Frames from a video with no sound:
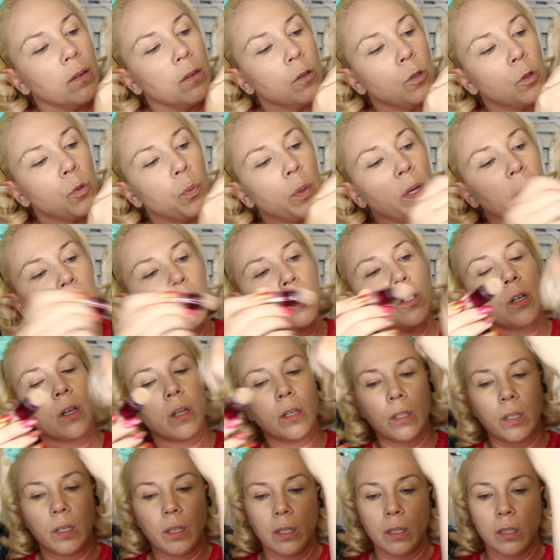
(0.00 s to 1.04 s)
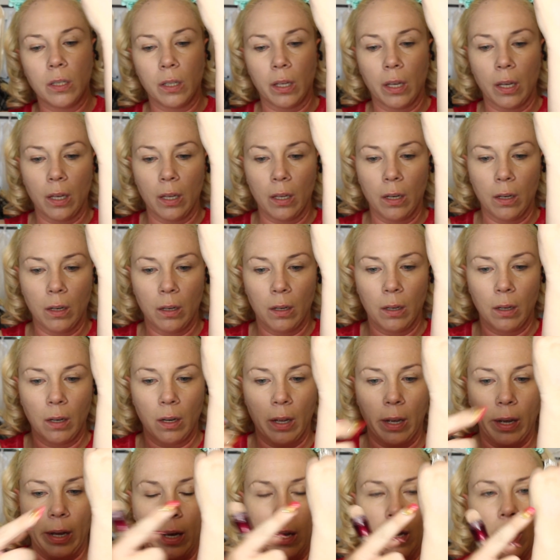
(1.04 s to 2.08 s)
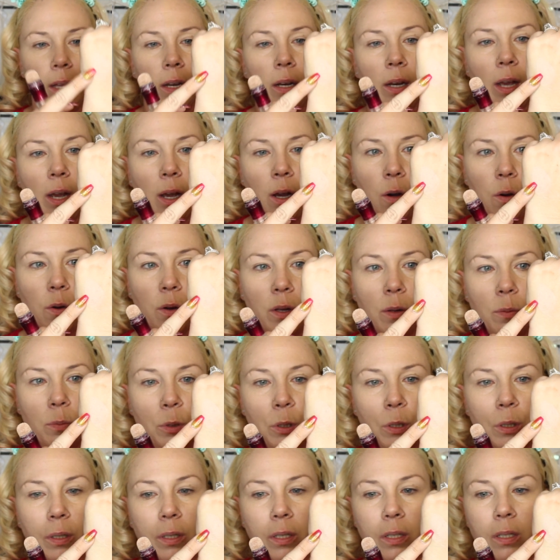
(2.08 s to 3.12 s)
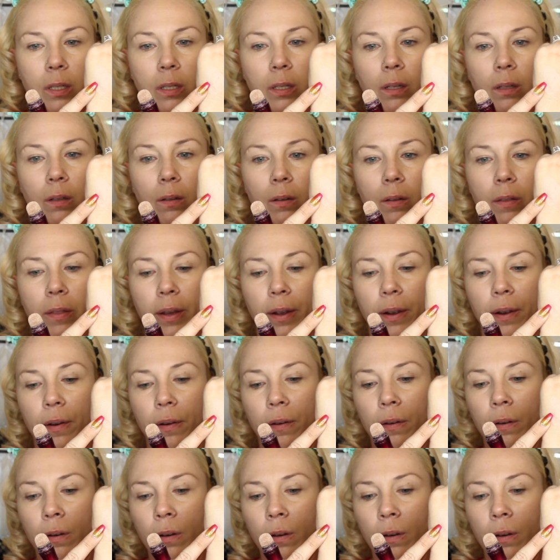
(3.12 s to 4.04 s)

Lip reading: sponge onto the skin and out comes your concealer there.